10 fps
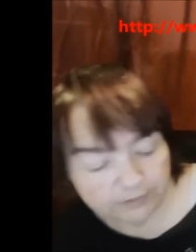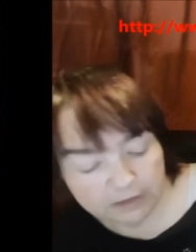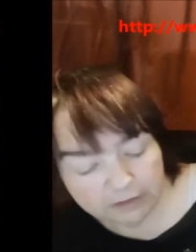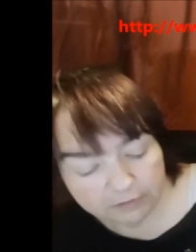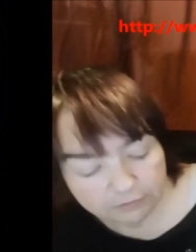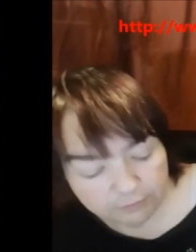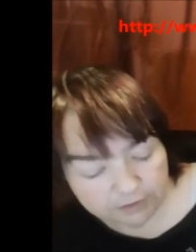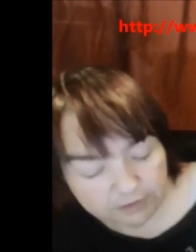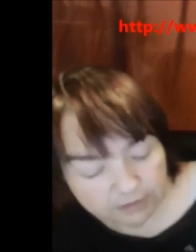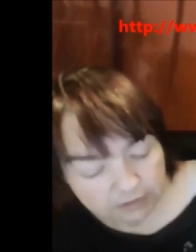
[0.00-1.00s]
and next
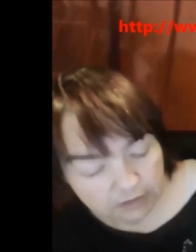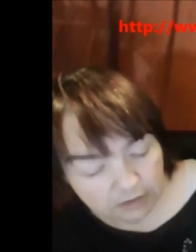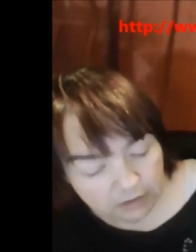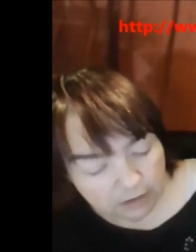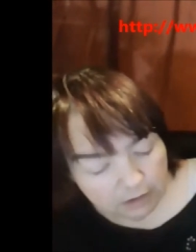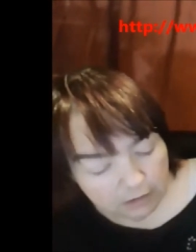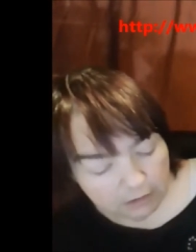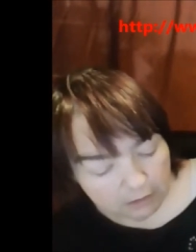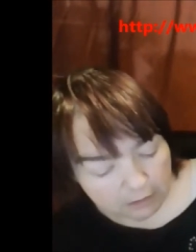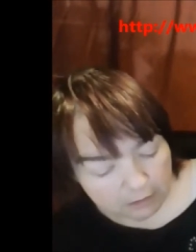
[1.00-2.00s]
week.
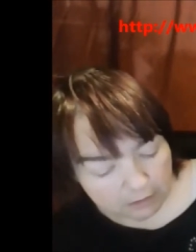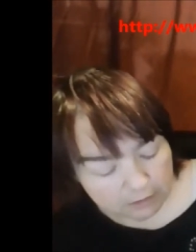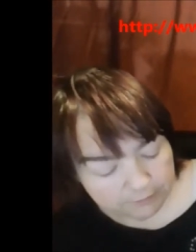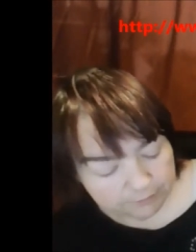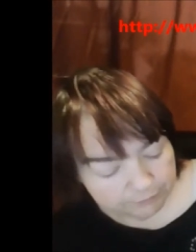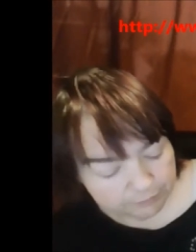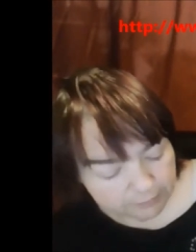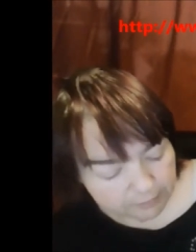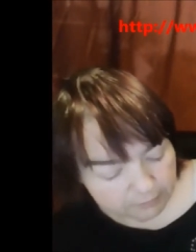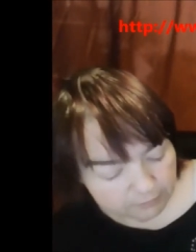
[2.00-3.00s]
Um,
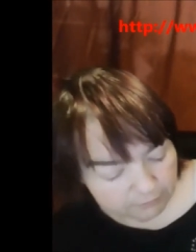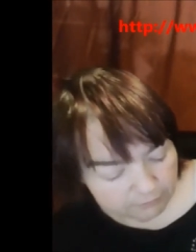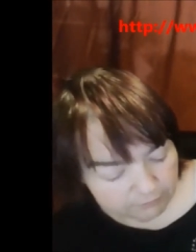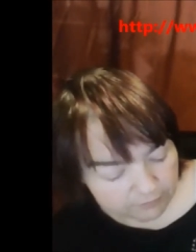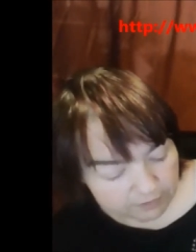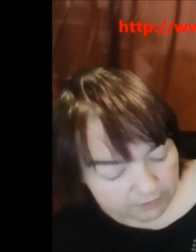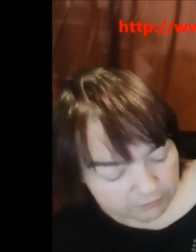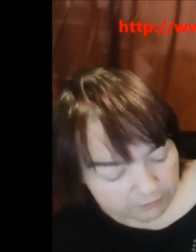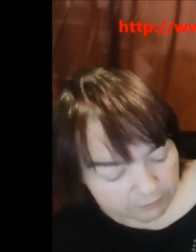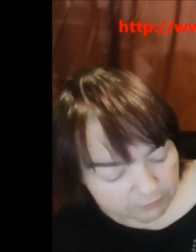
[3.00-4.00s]

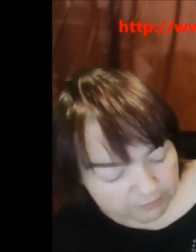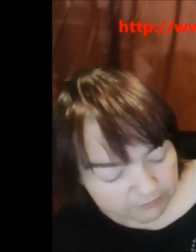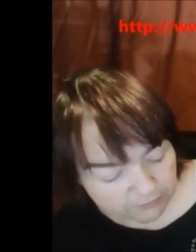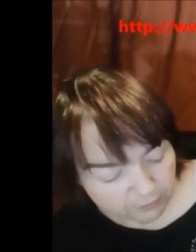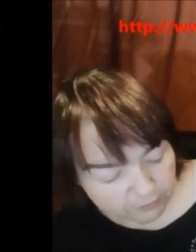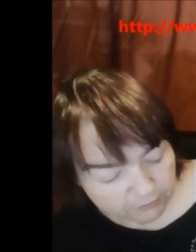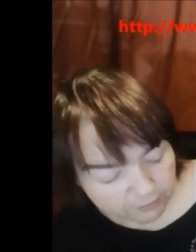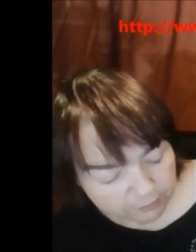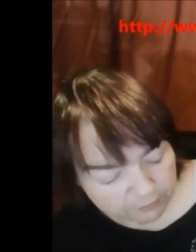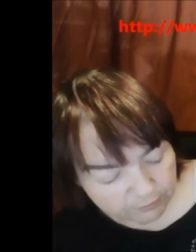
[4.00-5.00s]
videos are going to be far and
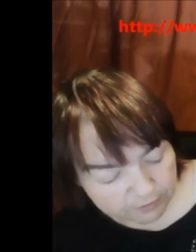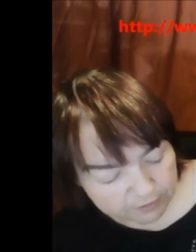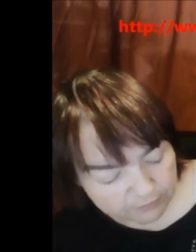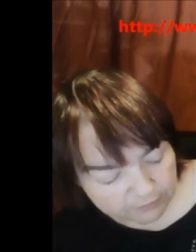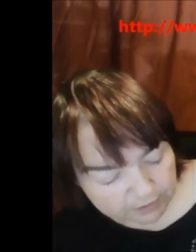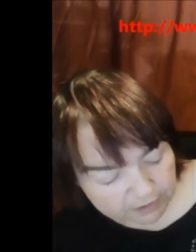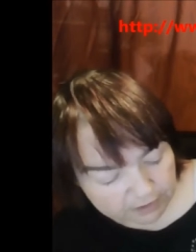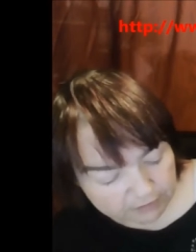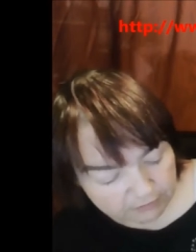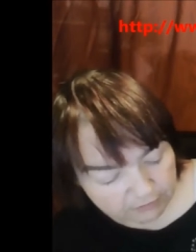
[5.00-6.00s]
few between for the
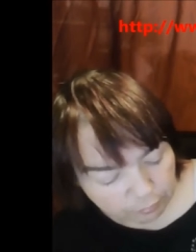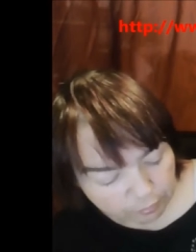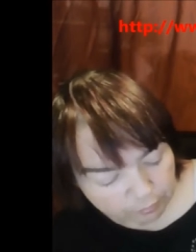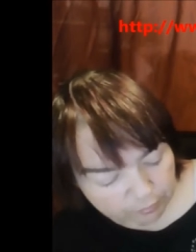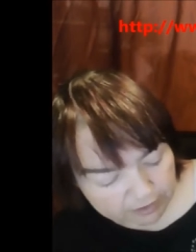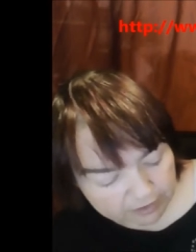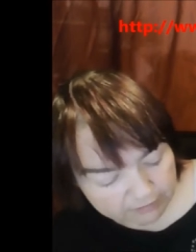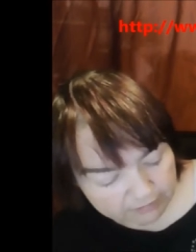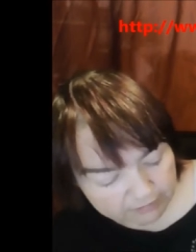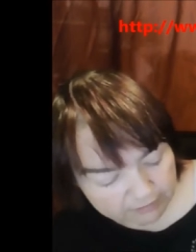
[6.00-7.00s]
next three
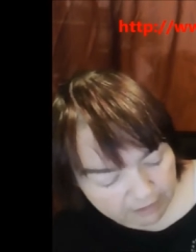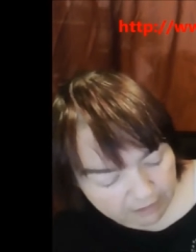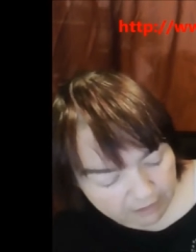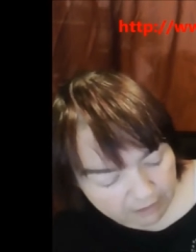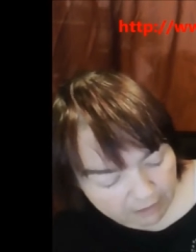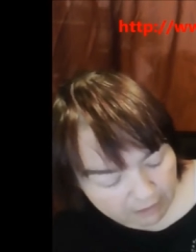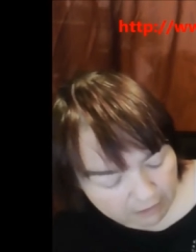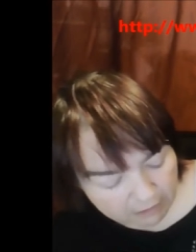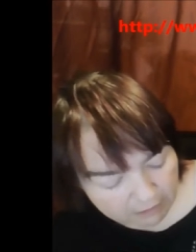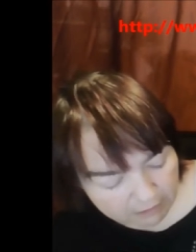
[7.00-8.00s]
weeks.
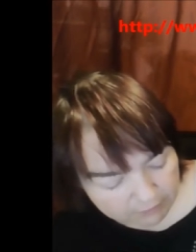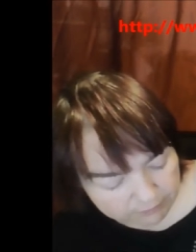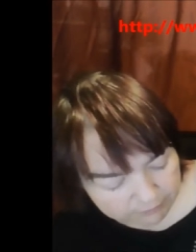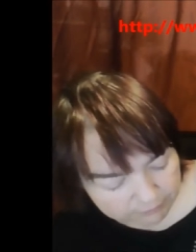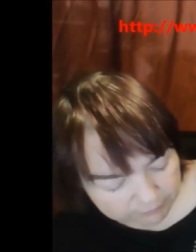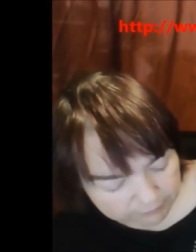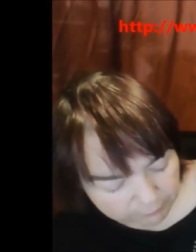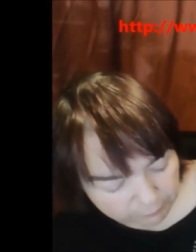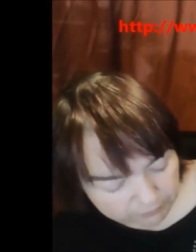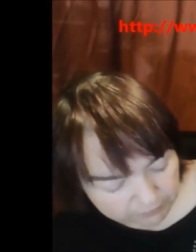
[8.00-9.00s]
Um,
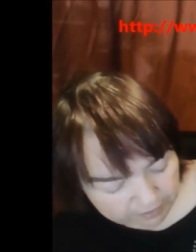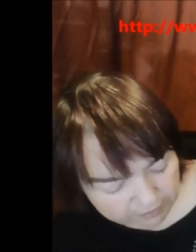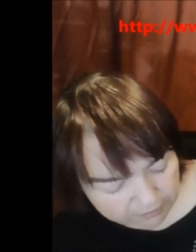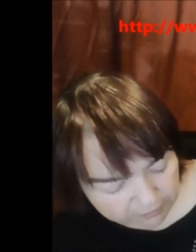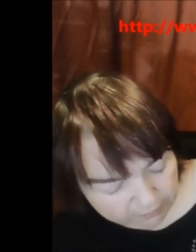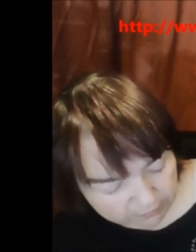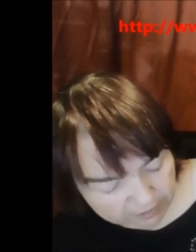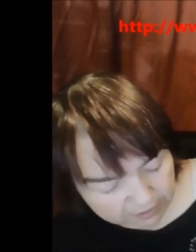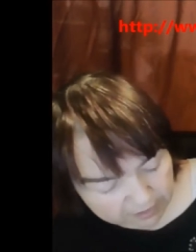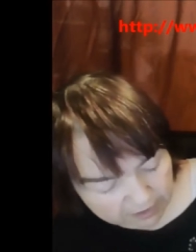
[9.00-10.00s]
we've had to
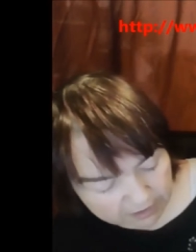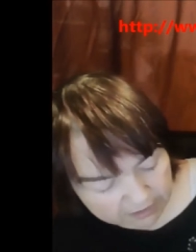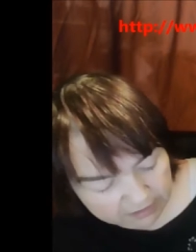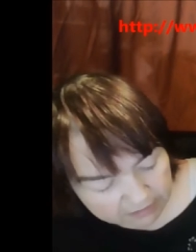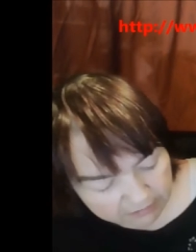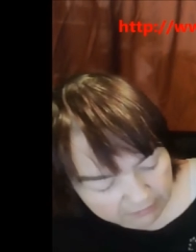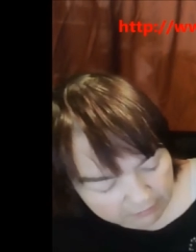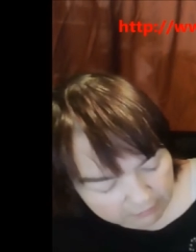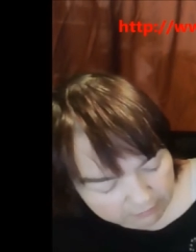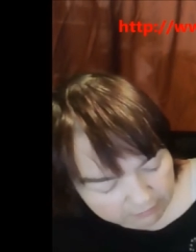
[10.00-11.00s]
take a hiatus
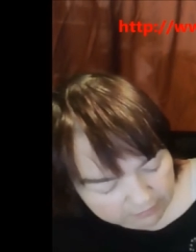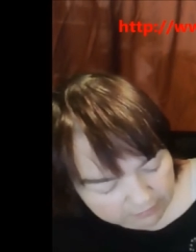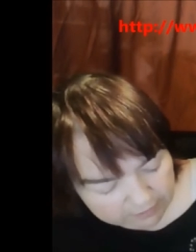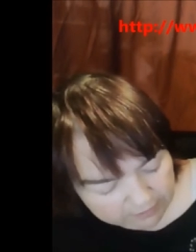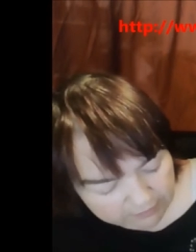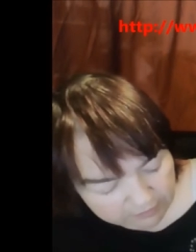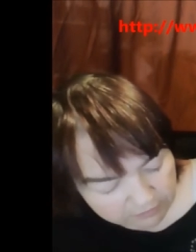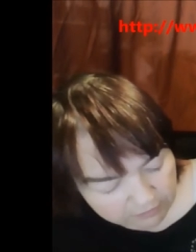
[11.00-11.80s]
on our vape TV